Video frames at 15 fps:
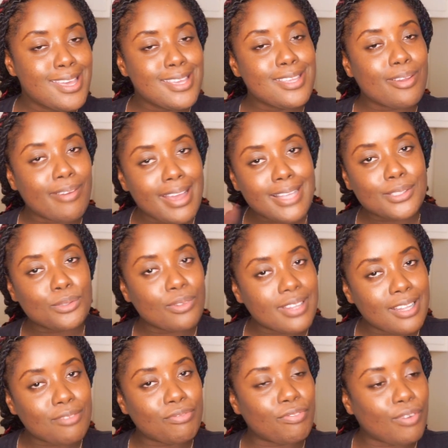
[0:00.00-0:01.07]
you guys know
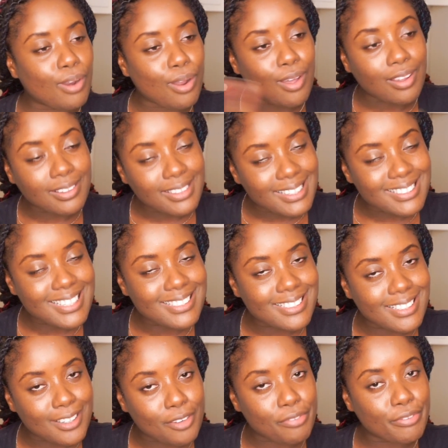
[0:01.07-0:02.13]
that vlog that I
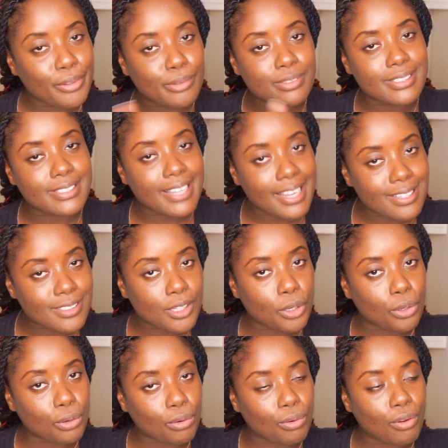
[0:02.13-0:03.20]
did a few days
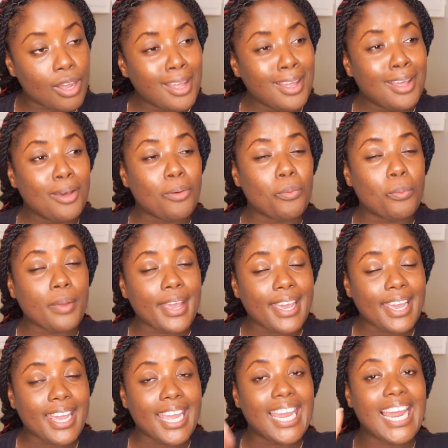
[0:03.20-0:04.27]
ago
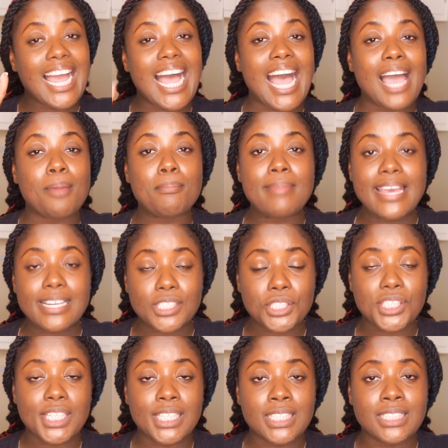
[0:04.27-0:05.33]
where I
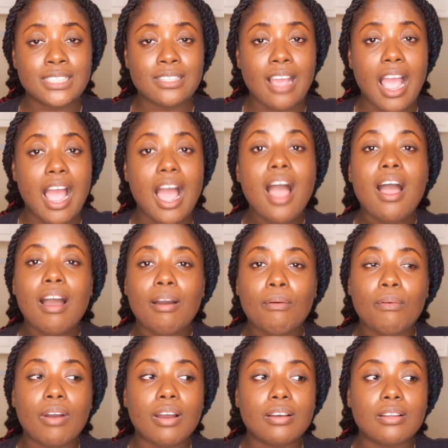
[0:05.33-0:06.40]
mentioned how,